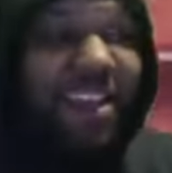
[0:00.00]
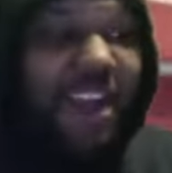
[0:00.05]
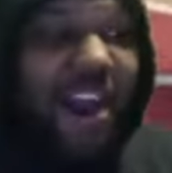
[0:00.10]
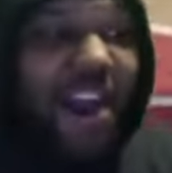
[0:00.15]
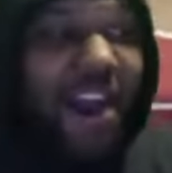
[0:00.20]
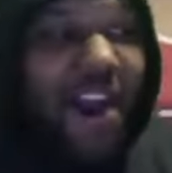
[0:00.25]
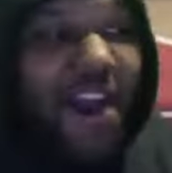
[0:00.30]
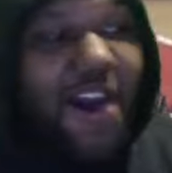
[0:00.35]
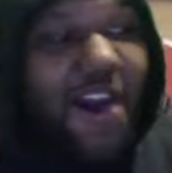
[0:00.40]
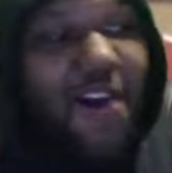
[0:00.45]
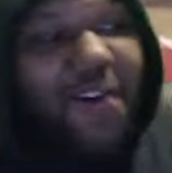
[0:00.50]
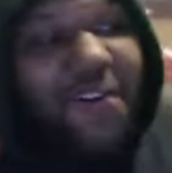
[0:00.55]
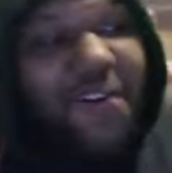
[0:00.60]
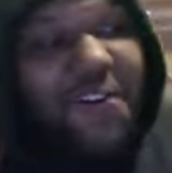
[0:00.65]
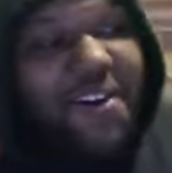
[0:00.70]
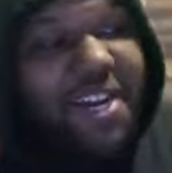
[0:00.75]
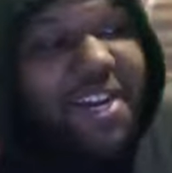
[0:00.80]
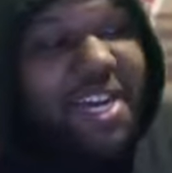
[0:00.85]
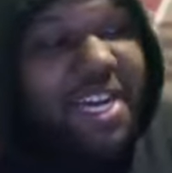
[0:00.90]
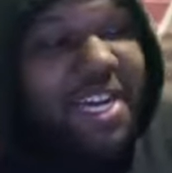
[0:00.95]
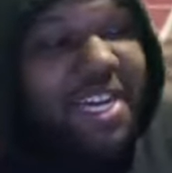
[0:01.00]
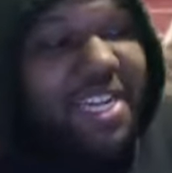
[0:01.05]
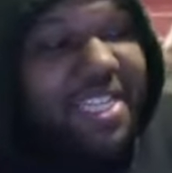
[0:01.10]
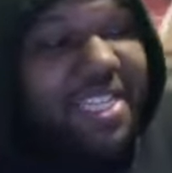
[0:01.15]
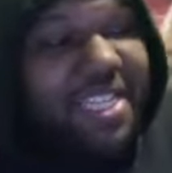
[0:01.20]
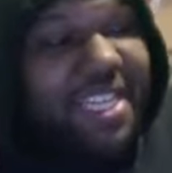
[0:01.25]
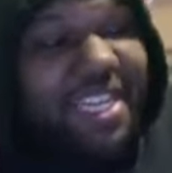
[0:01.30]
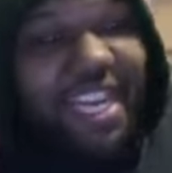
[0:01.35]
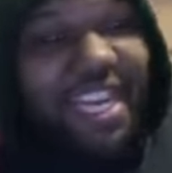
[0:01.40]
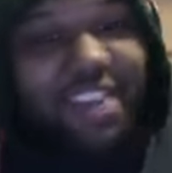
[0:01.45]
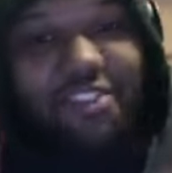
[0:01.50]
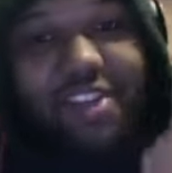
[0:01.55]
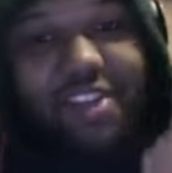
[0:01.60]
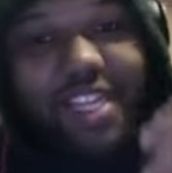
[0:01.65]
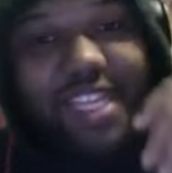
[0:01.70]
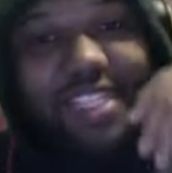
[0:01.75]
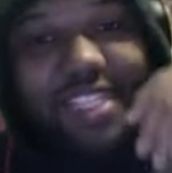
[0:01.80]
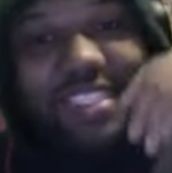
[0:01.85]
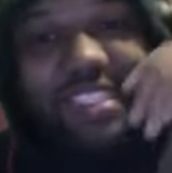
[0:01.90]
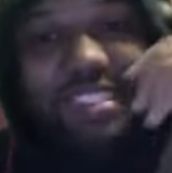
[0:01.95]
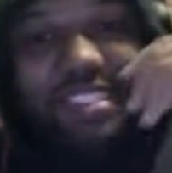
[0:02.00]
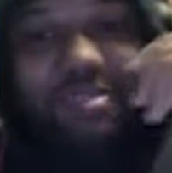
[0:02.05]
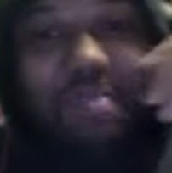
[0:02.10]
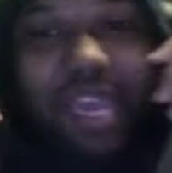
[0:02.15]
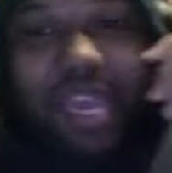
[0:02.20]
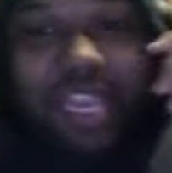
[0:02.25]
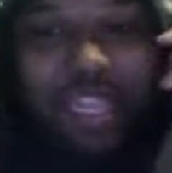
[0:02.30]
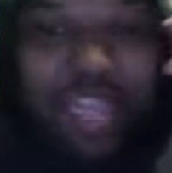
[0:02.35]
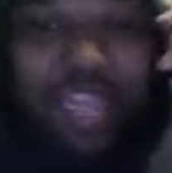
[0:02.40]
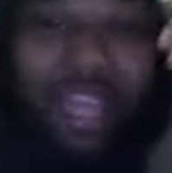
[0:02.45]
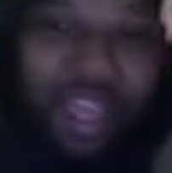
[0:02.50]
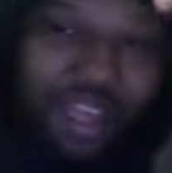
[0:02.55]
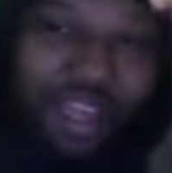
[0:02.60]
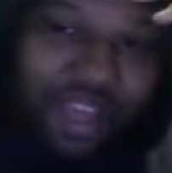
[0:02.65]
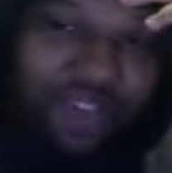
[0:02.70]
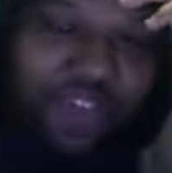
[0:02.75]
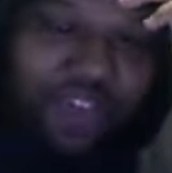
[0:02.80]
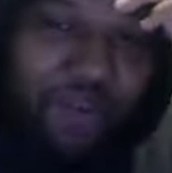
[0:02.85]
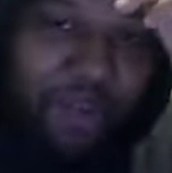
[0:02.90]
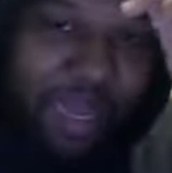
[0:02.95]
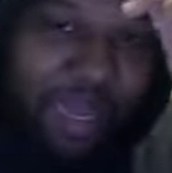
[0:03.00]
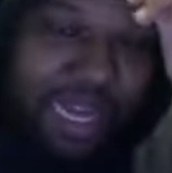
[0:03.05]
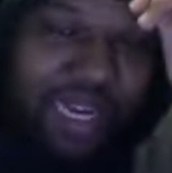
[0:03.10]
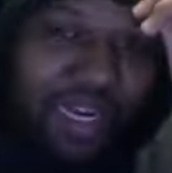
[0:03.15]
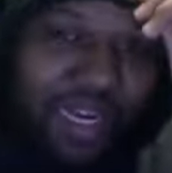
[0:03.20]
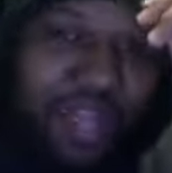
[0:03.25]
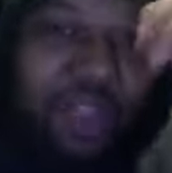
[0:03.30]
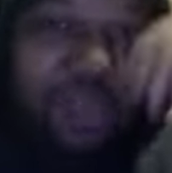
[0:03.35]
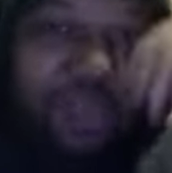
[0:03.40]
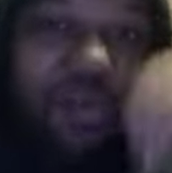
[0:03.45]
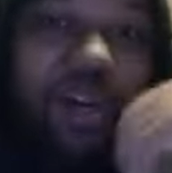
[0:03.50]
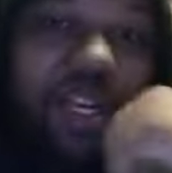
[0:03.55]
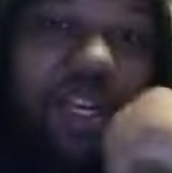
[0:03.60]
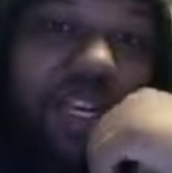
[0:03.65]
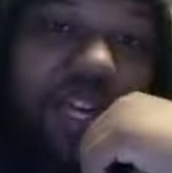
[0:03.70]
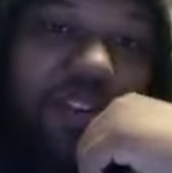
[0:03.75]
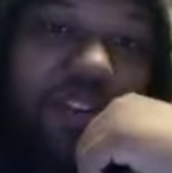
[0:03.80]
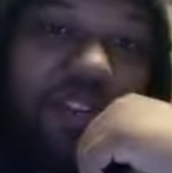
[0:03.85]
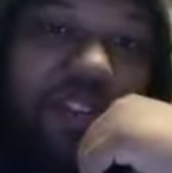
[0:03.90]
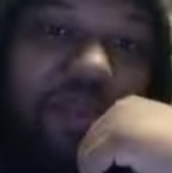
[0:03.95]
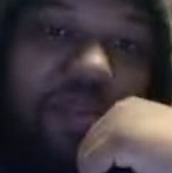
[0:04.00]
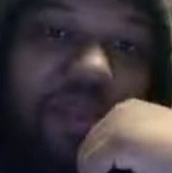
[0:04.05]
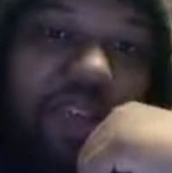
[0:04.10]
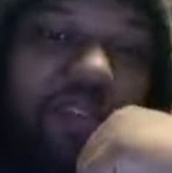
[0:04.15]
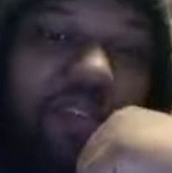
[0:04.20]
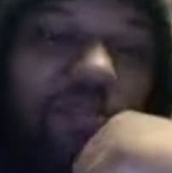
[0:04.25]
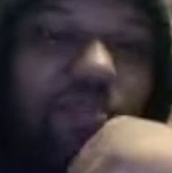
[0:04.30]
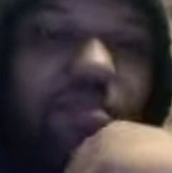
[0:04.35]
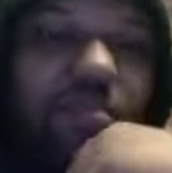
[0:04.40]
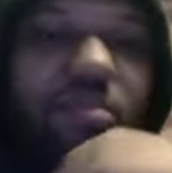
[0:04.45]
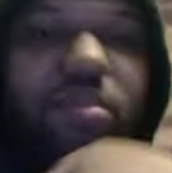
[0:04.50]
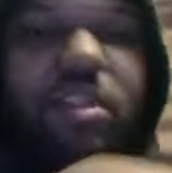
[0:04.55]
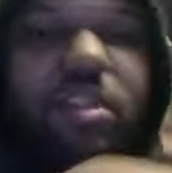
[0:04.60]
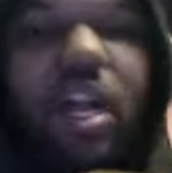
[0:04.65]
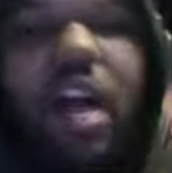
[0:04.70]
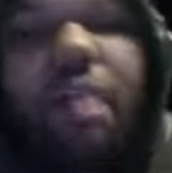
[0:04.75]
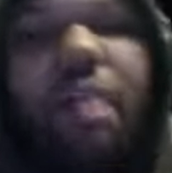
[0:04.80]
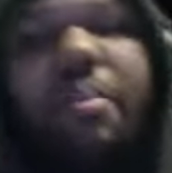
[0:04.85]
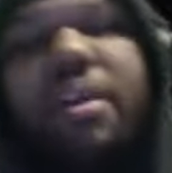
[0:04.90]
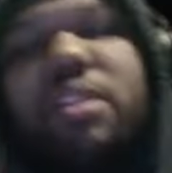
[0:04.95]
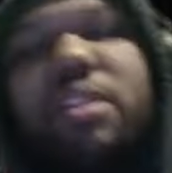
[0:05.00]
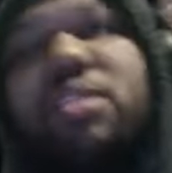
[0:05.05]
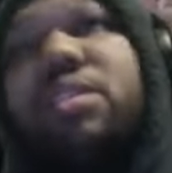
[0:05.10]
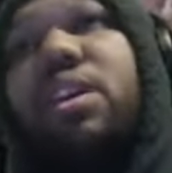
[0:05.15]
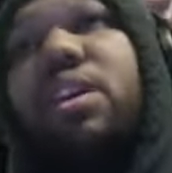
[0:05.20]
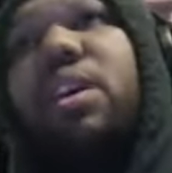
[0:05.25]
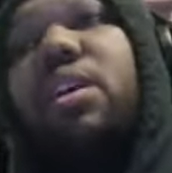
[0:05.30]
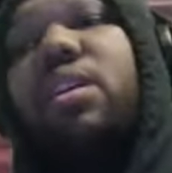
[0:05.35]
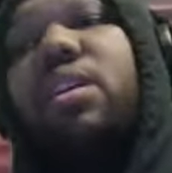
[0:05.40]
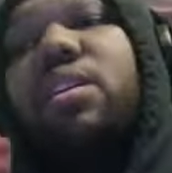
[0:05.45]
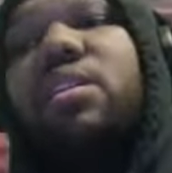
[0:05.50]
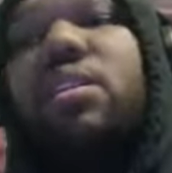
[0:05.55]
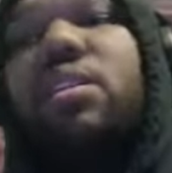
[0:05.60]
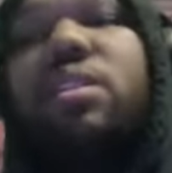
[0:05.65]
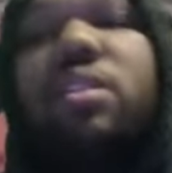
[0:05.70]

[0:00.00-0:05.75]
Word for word: Yo. Did he really just make that? If he make another one, if he make, oh, I was about to